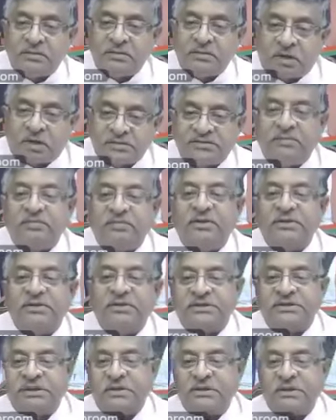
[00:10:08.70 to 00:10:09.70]
not
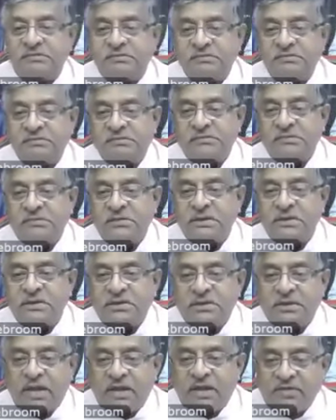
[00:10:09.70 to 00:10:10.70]
simplicita.
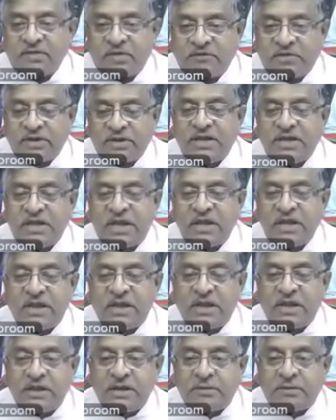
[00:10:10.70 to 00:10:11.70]
We are very
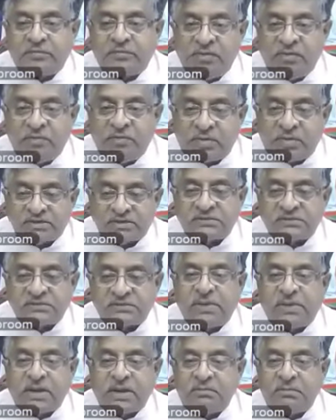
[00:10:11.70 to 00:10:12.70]
keen if we
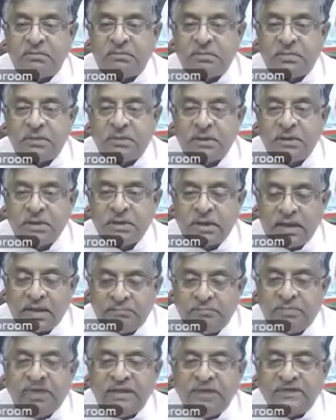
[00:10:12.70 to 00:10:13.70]
must become a
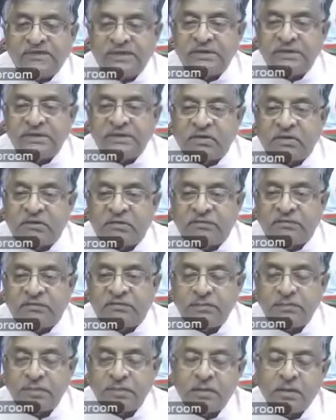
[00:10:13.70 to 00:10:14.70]
big center of
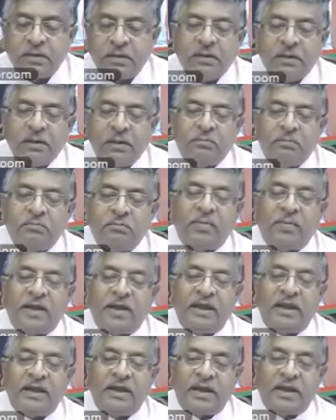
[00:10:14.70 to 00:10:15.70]

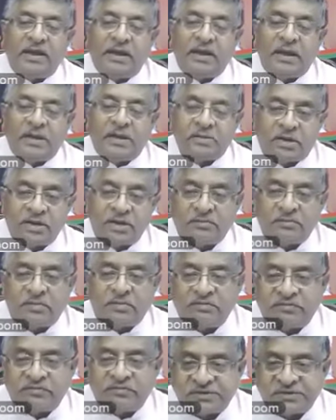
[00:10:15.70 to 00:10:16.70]
mobile and electronic
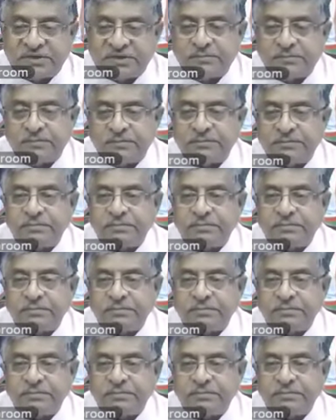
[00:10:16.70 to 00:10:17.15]
manufacturing.